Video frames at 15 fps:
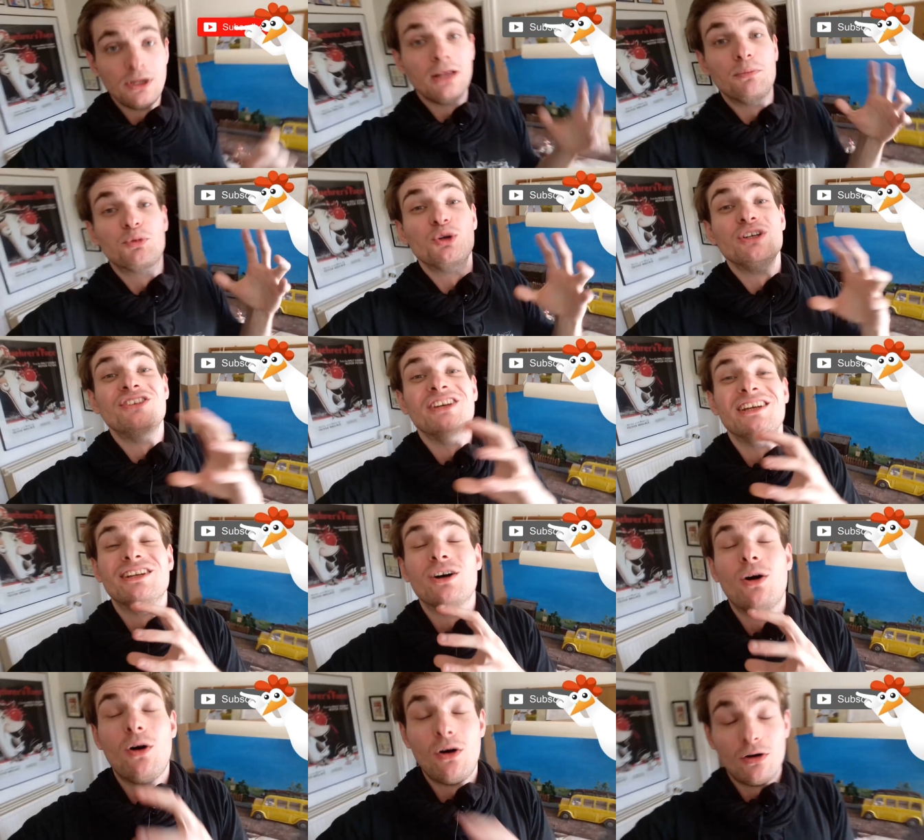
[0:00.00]
I really
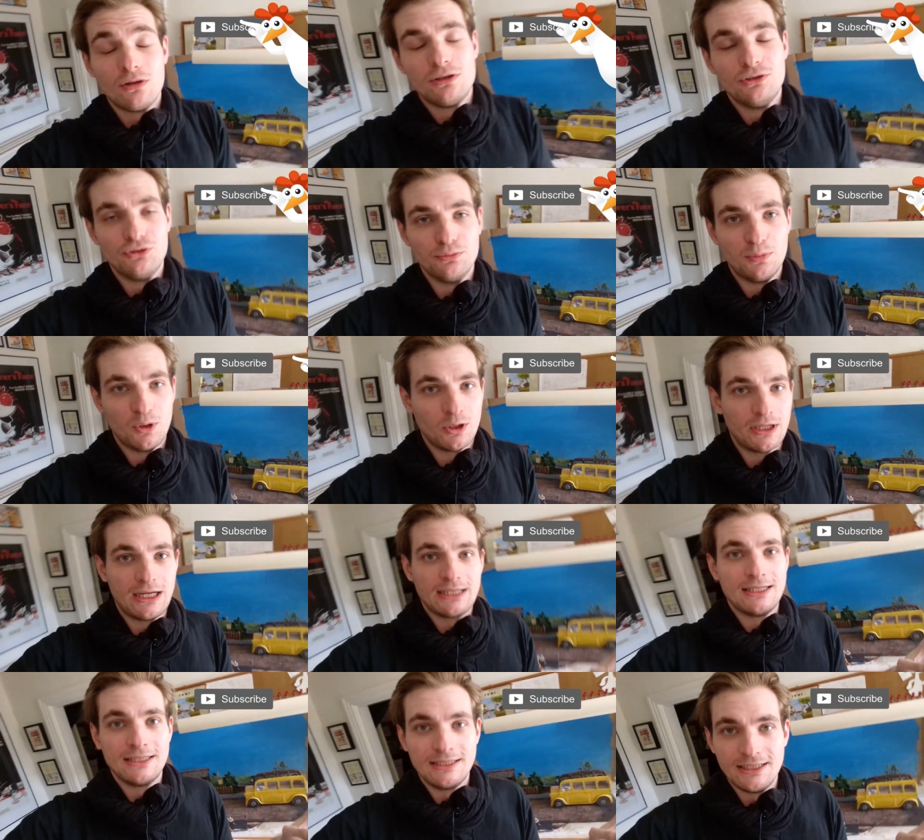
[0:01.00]
appreciate all the support
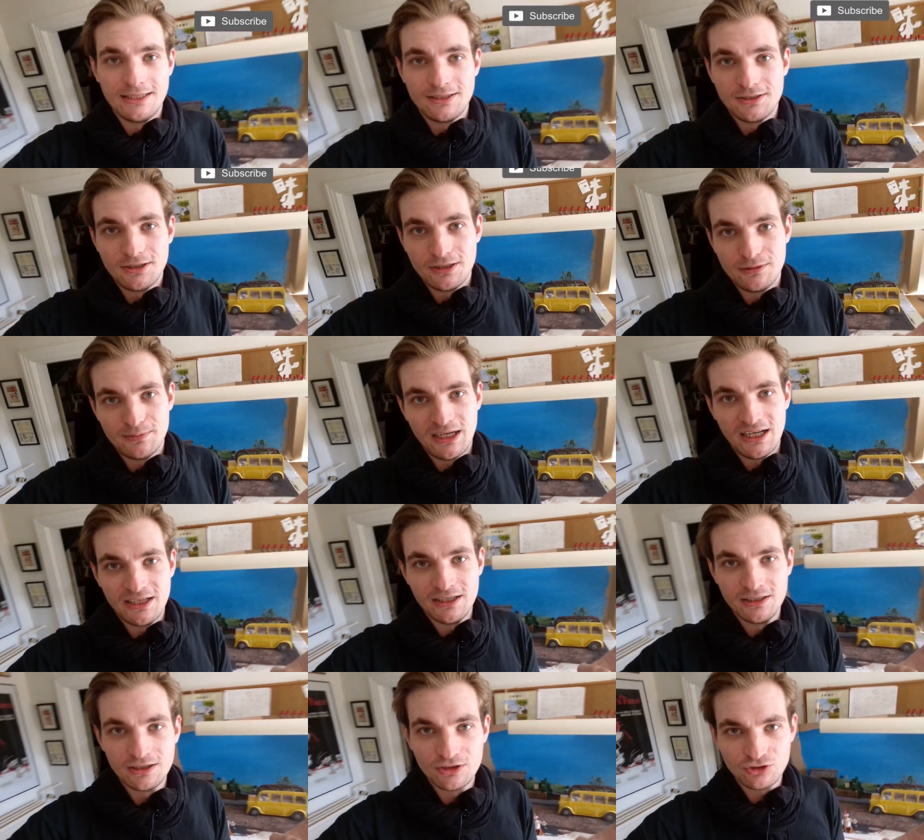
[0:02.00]
I can get on
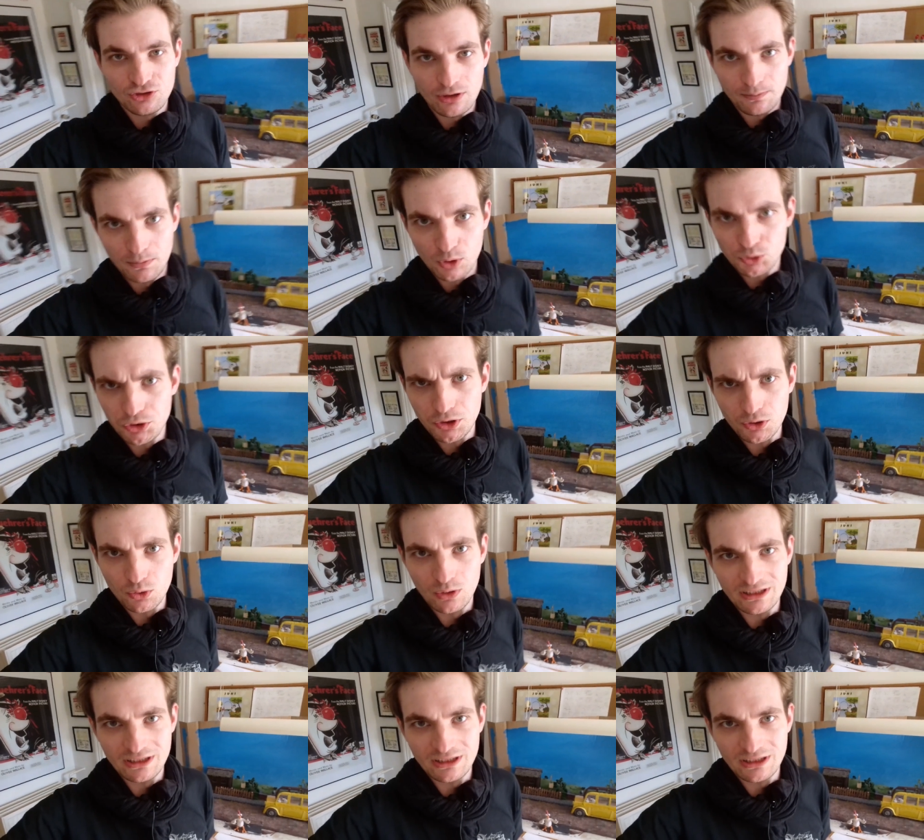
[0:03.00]
my stop motion